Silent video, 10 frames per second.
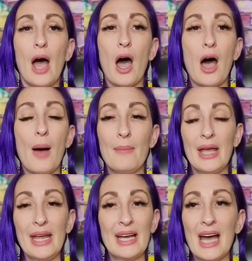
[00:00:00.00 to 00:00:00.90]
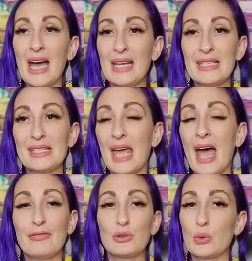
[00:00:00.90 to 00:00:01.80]
And
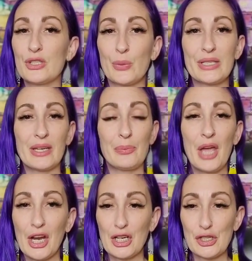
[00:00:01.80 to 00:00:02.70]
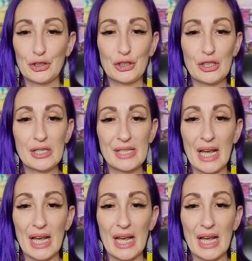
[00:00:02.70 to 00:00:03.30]
afterwards we did pictures,